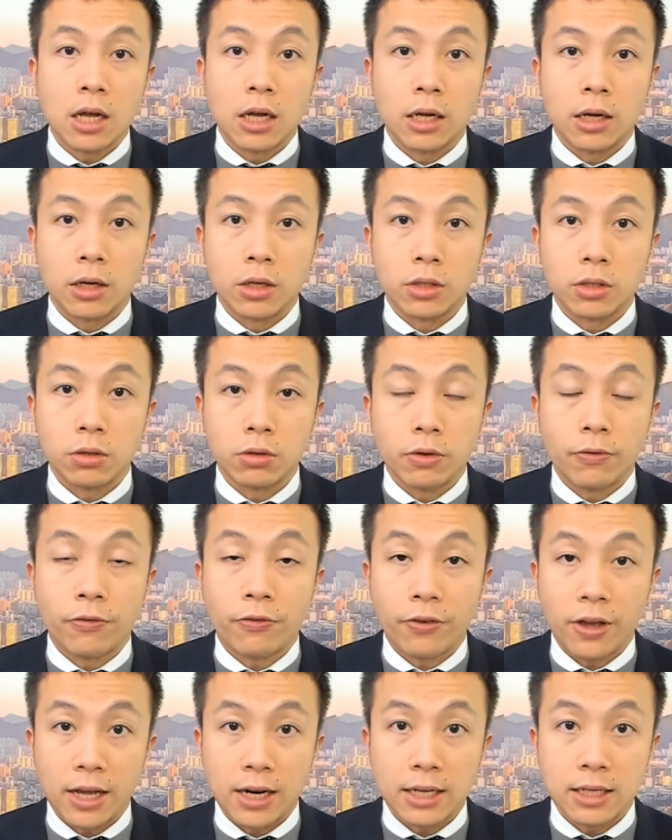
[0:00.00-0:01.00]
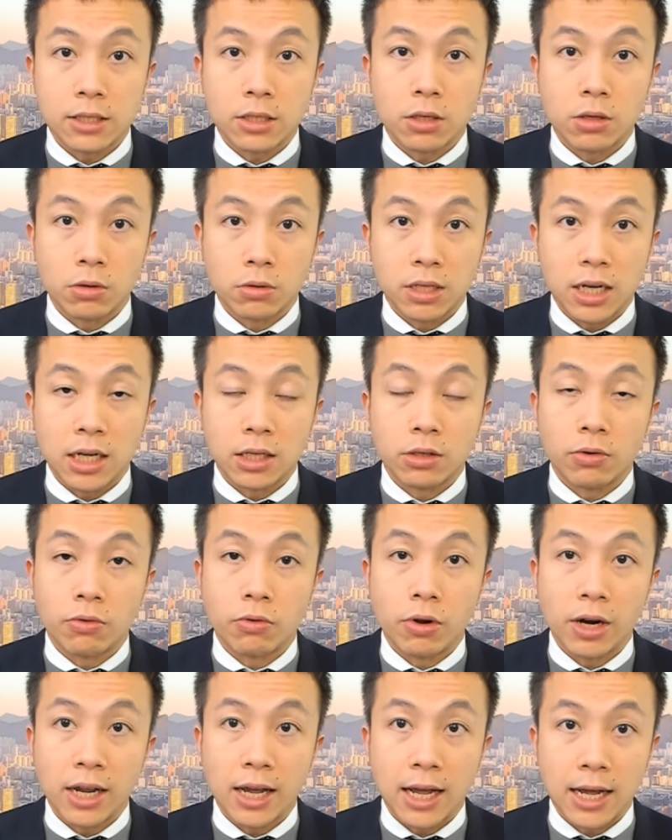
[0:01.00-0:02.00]
Although the Fed slowed down the
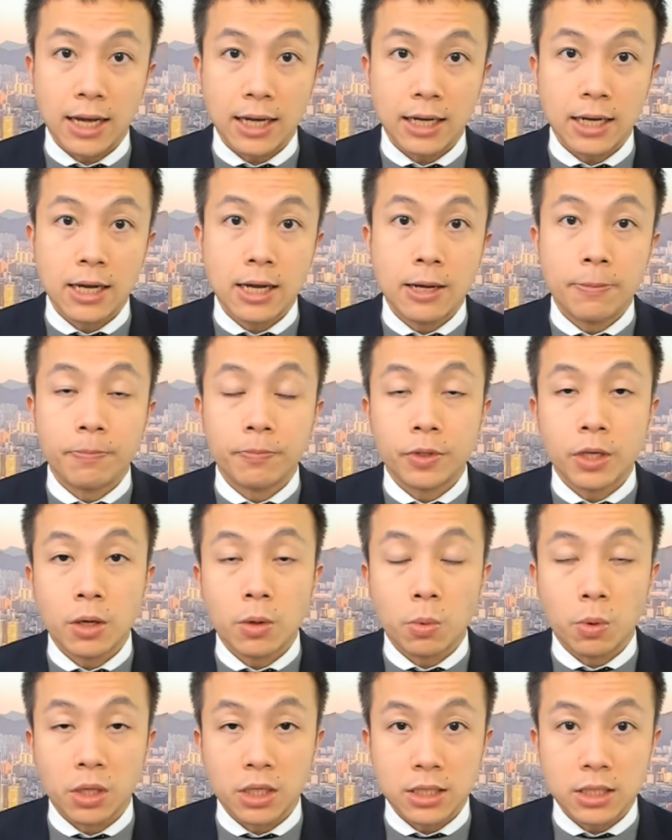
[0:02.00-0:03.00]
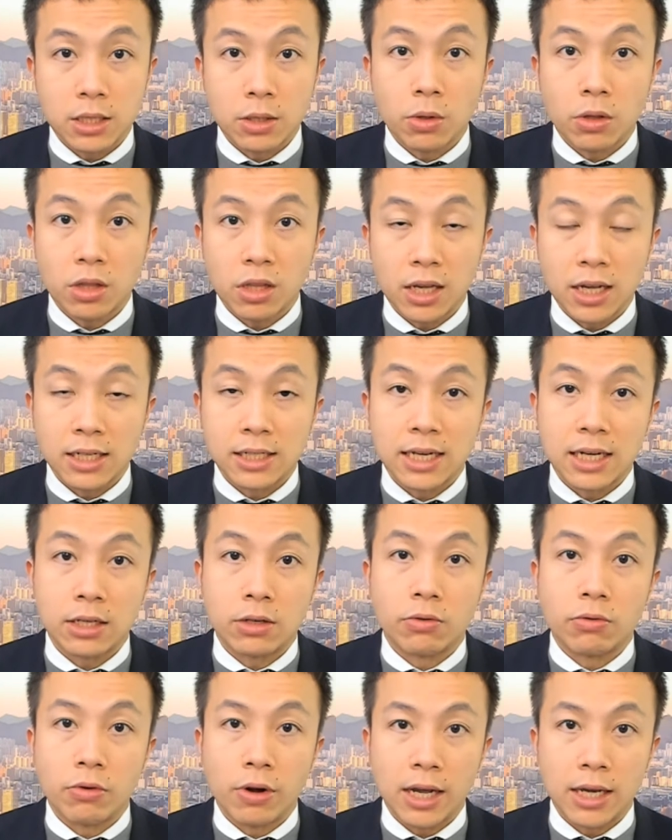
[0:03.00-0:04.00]
rate hike, we still think that
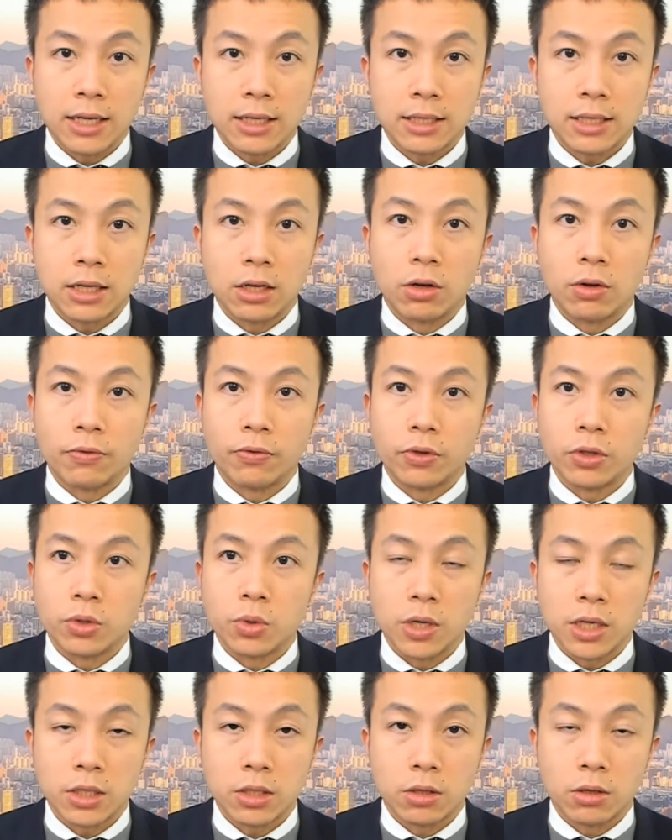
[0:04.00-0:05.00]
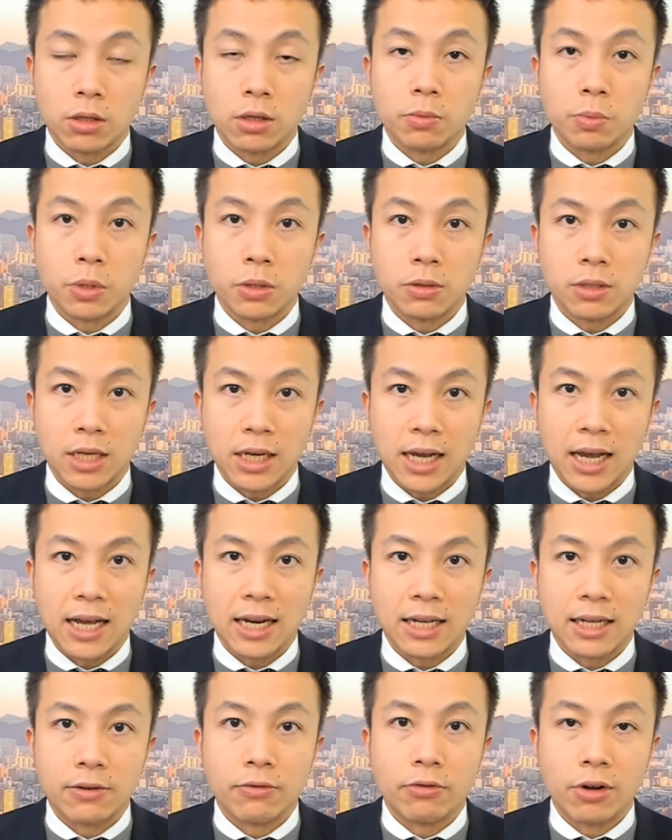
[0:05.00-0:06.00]
the rates of the US dollar will stay
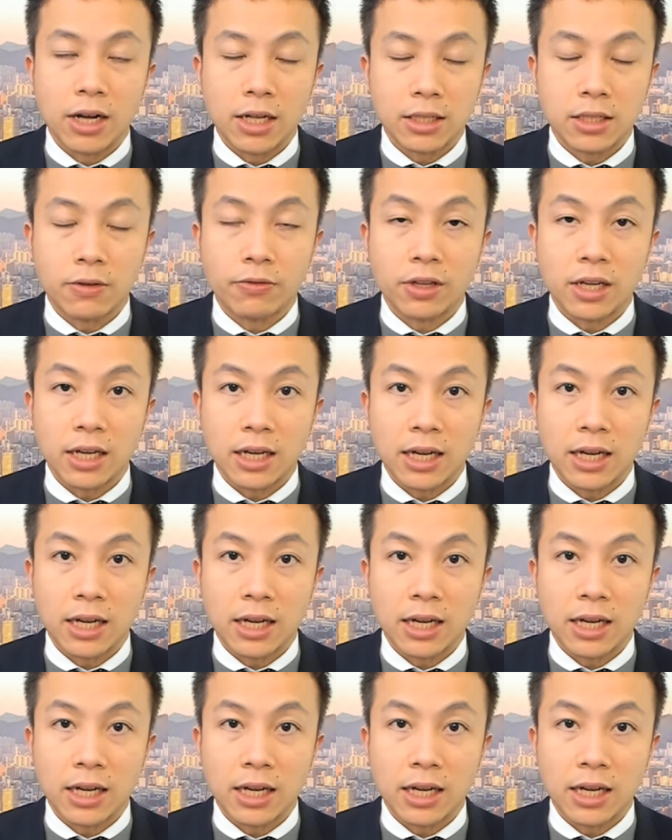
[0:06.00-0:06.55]
at a relatively